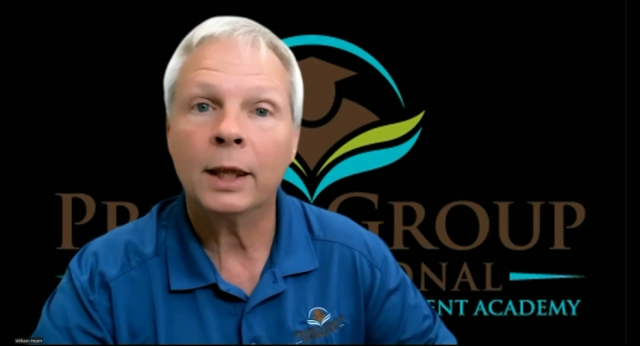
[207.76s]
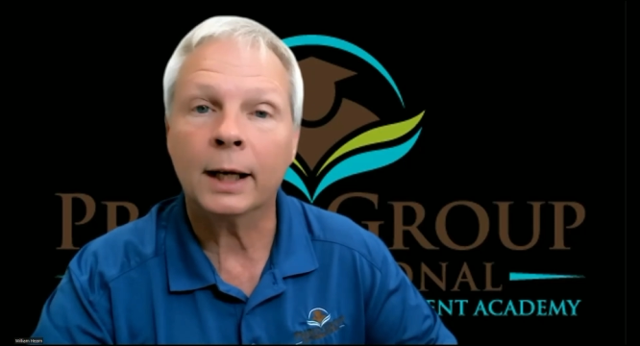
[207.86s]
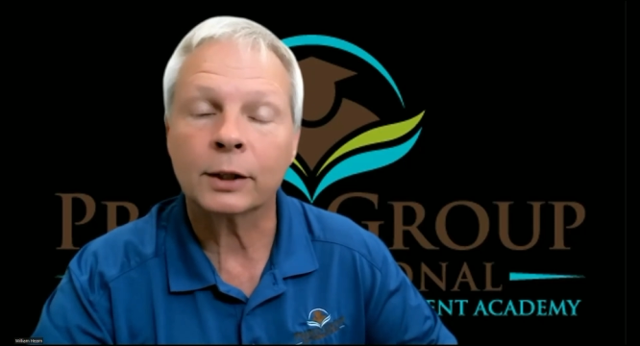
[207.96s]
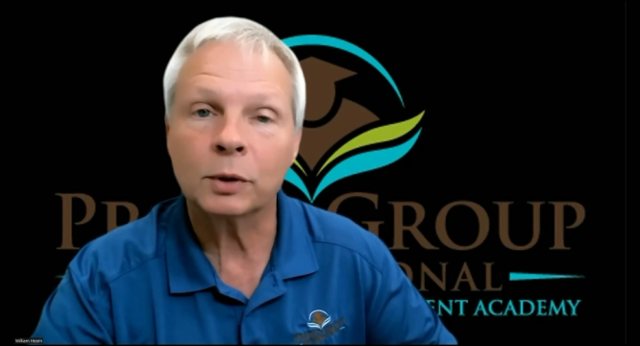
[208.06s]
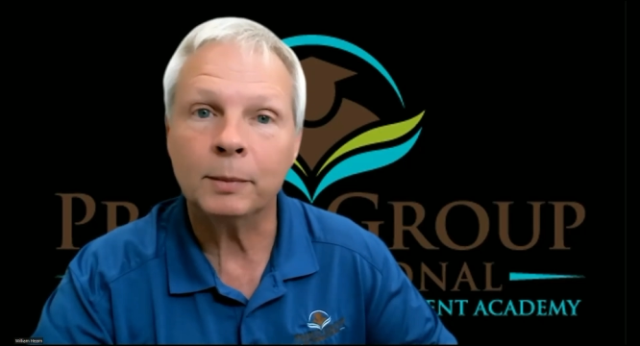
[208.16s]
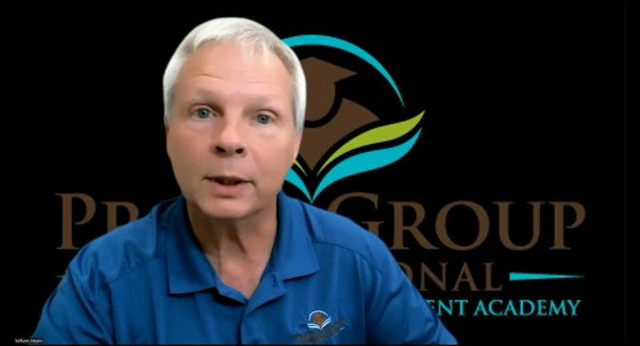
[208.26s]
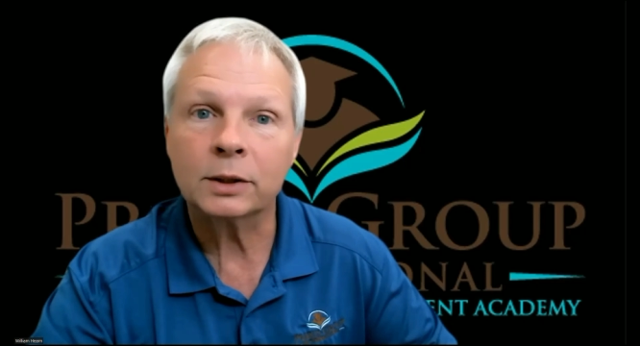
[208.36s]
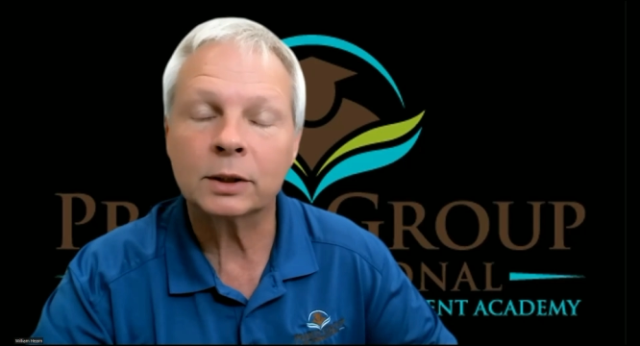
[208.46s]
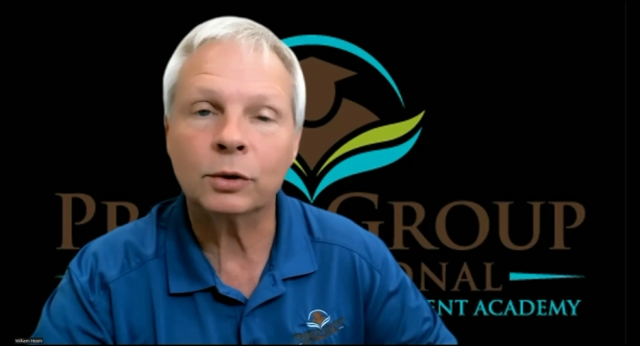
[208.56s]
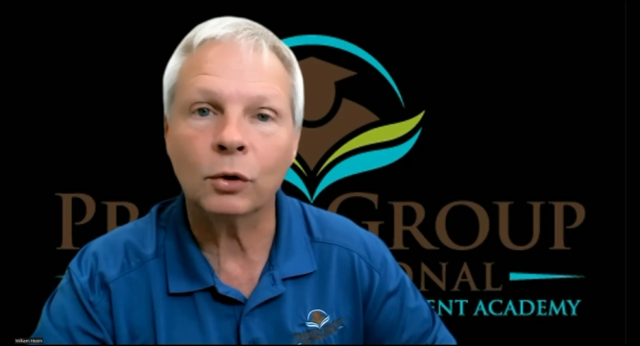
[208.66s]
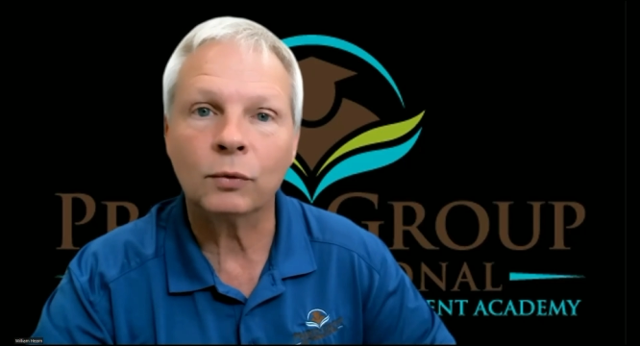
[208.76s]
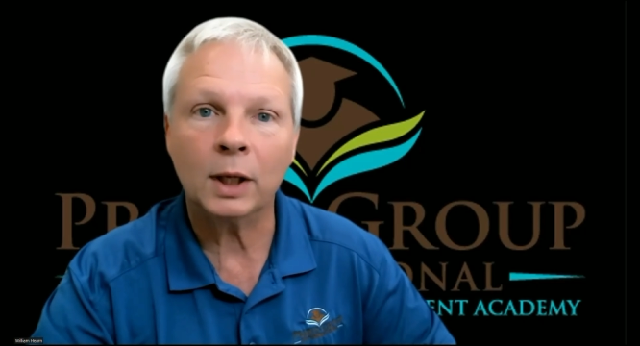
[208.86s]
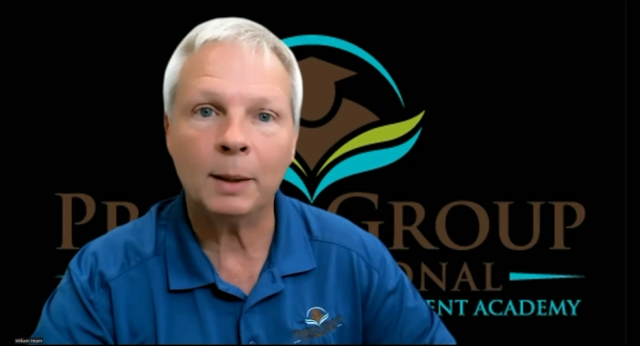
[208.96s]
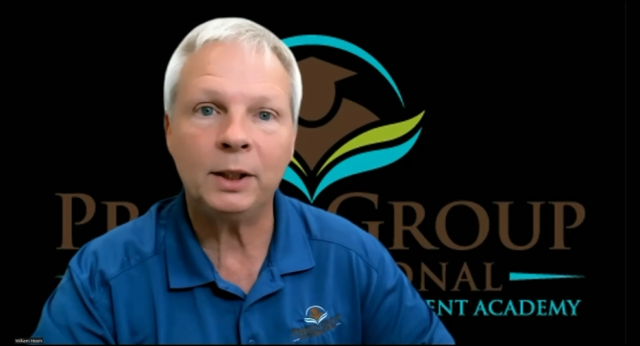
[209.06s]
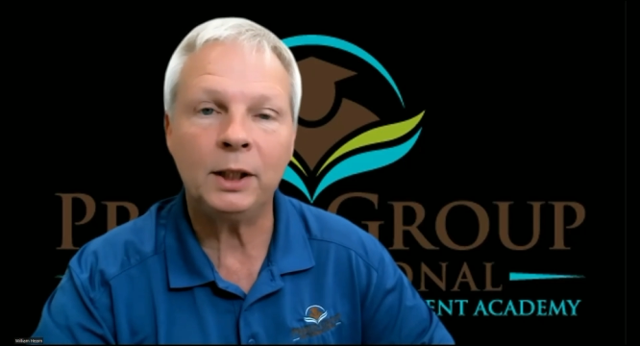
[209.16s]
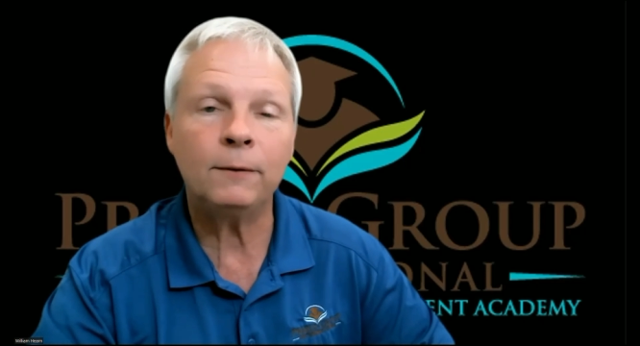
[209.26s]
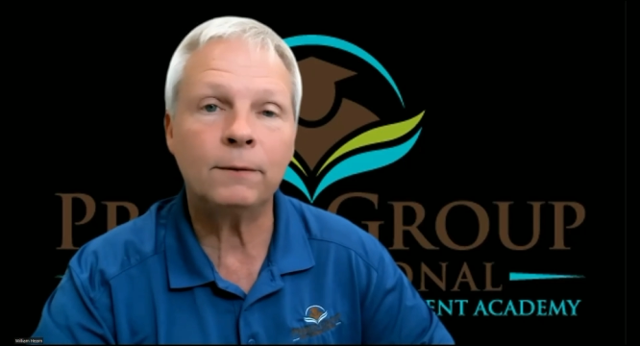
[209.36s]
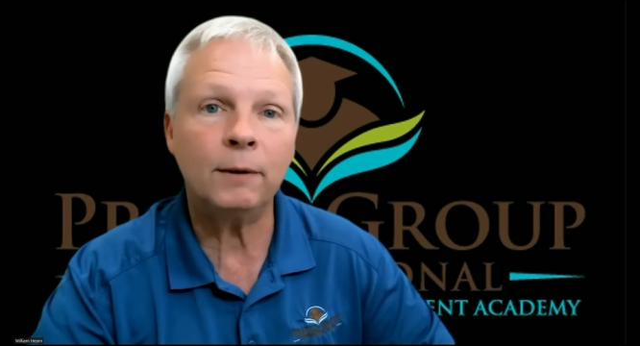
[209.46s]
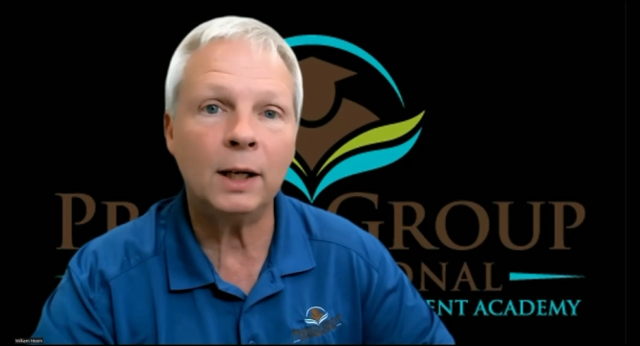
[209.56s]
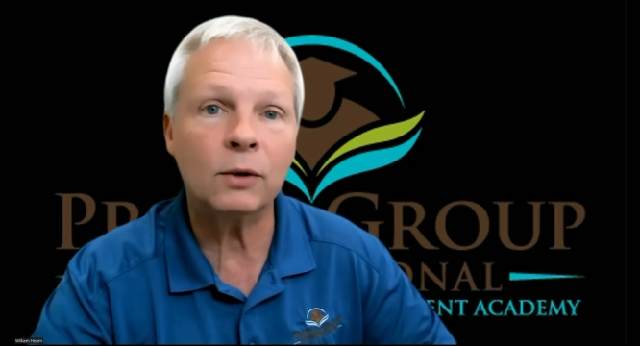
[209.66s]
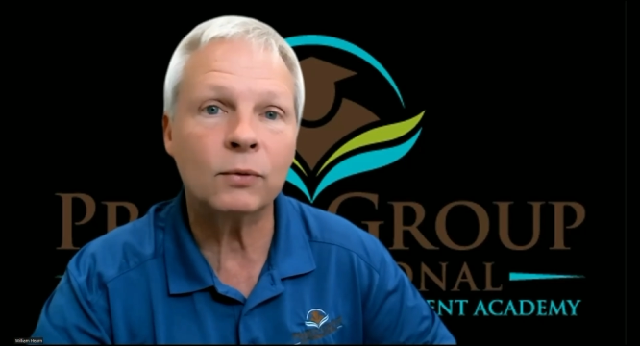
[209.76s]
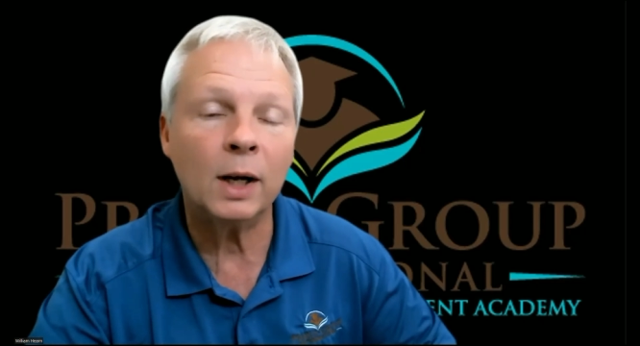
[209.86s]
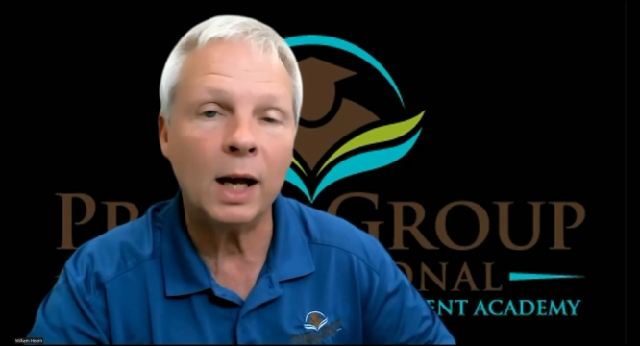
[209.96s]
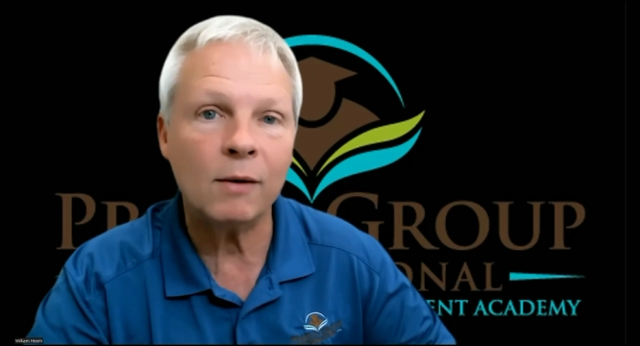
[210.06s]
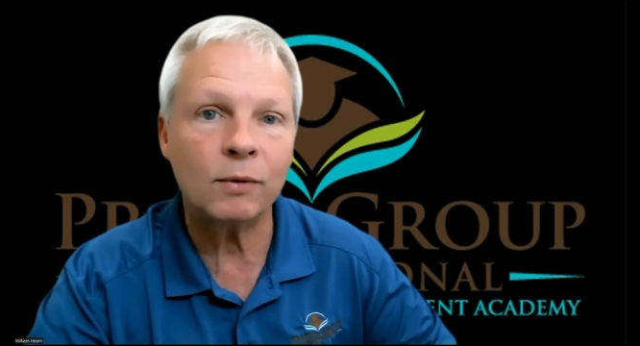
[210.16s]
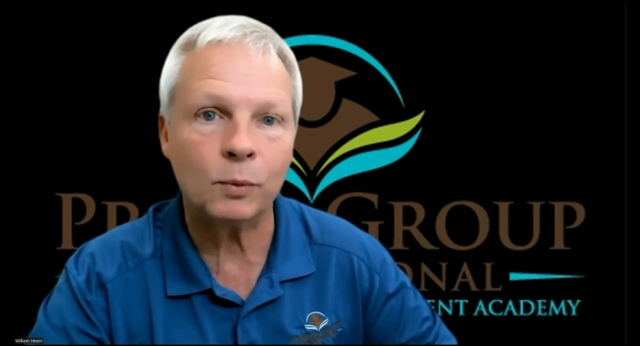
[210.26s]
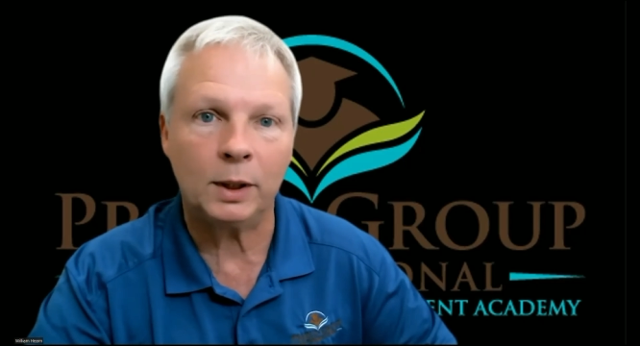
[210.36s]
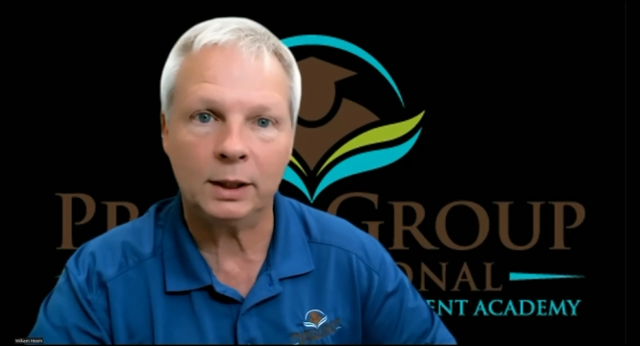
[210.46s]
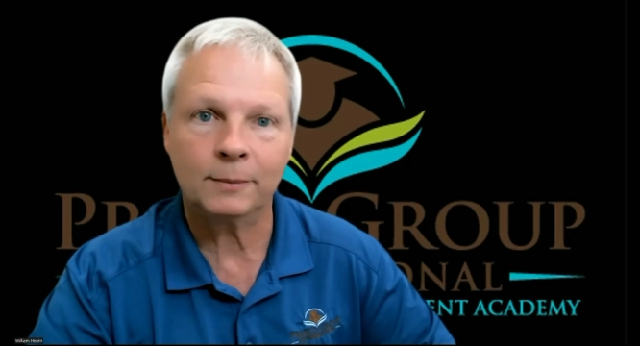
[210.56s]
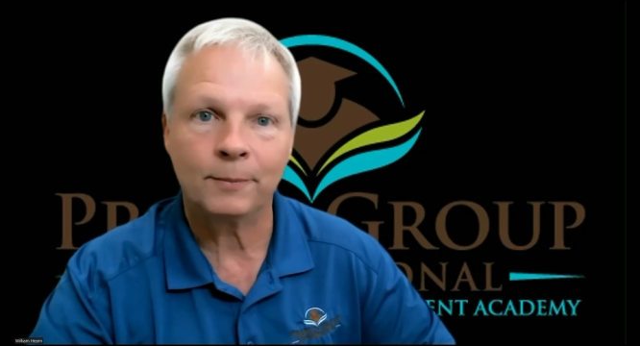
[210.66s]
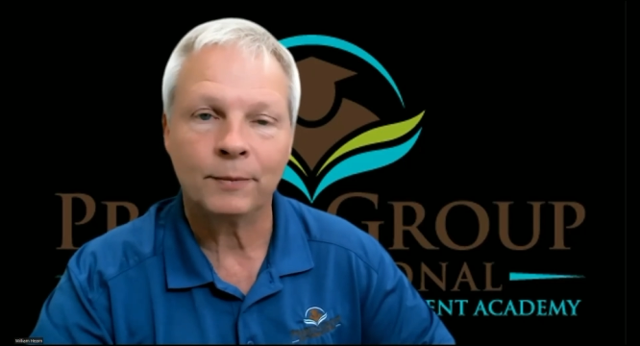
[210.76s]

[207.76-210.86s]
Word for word: that's what makes the TOEFL IBT fair for everyone.